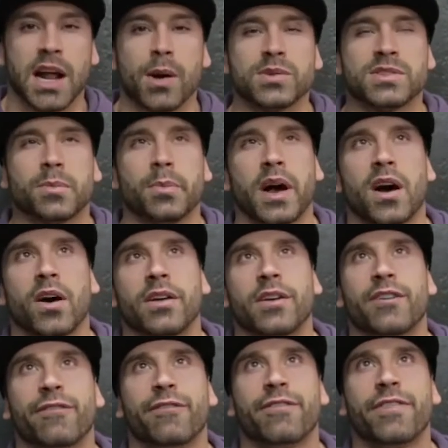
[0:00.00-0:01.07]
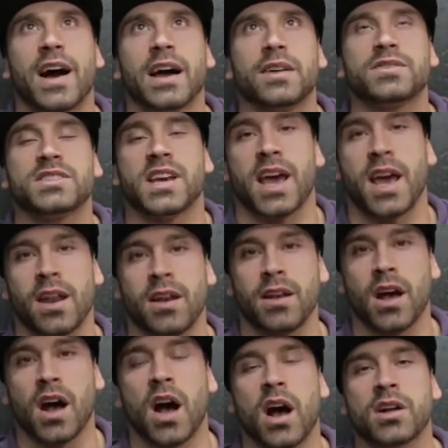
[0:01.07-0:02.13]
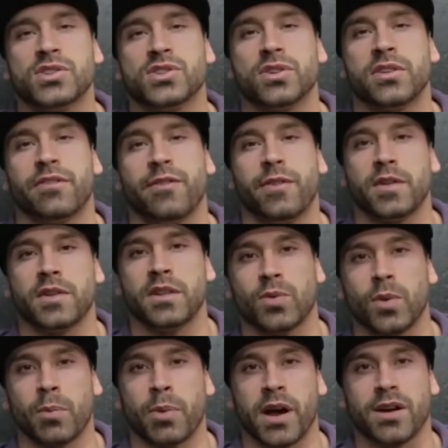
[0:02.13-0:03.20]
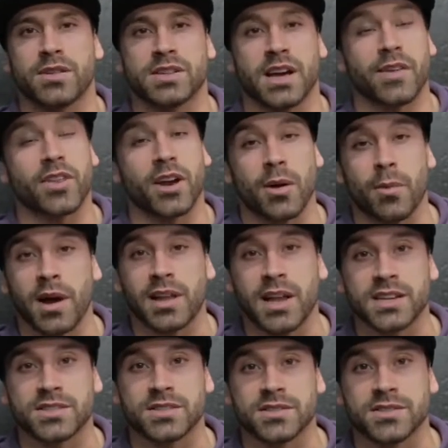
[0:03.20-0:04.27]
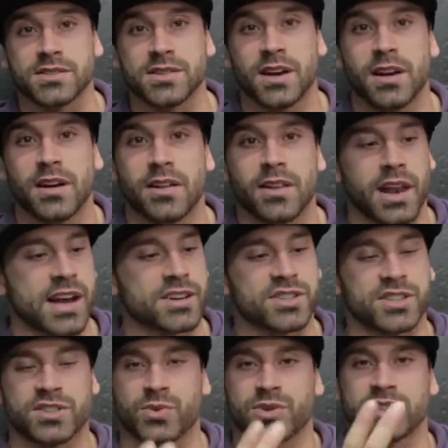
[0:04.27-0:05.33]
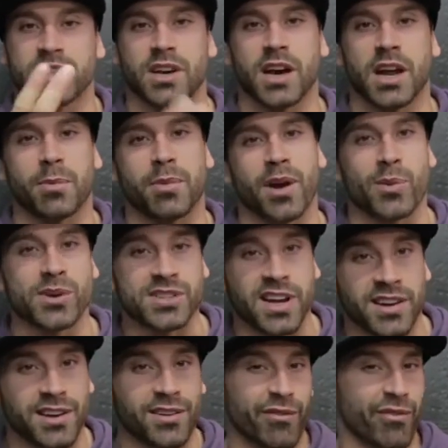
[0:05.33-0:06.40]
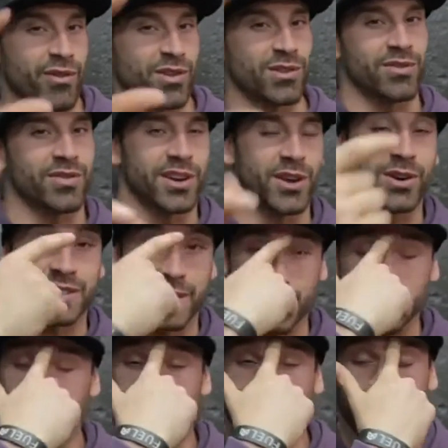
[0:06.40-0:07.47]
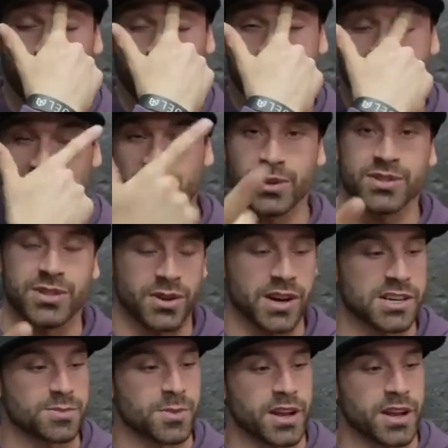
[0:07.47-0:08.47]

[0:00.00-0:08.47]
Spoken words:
I was about 5'10", 153 pounds. I have that on my license that I actually just recently cut up, and I wish I didn't for this video because I was looking for it to show it to you guys.